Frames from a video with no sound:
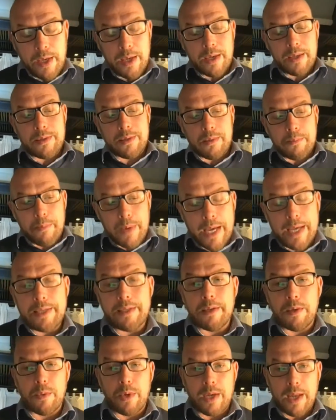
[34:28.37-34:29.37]
it's
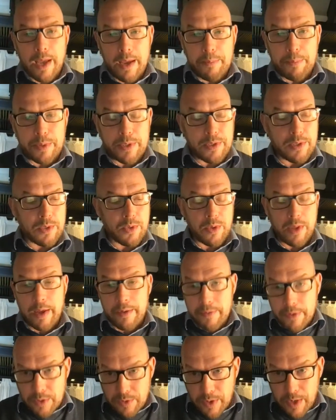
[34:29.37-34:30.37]
amazing what happens to the
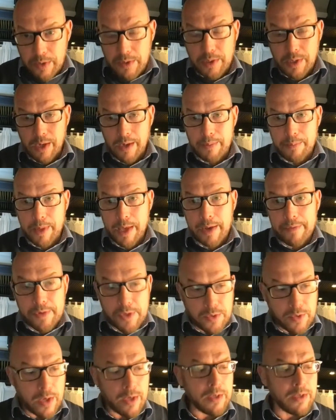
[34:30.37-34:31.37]
average round time. The
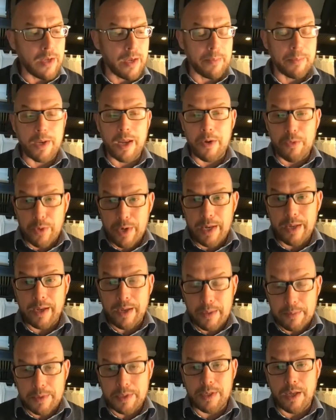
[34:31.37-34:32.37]
average round time now really
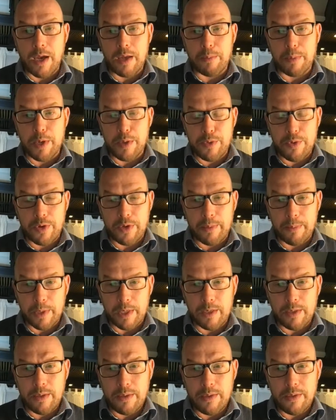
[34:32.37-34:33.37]
comes down by 30
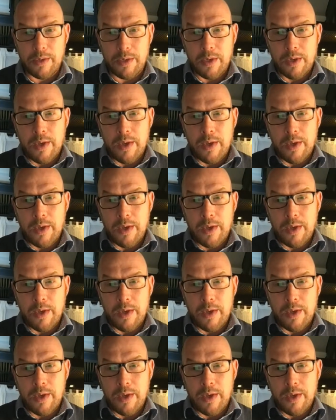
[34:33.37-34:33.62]
minutes.